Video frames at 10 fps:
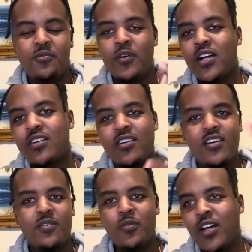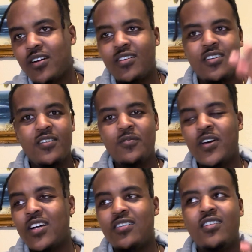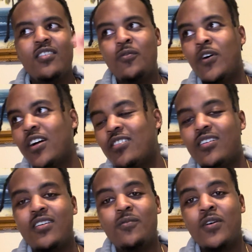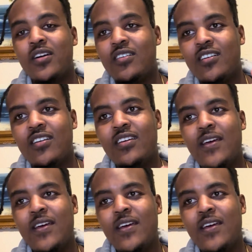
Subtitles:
work hard, work hard, work hard, work hard, work hard.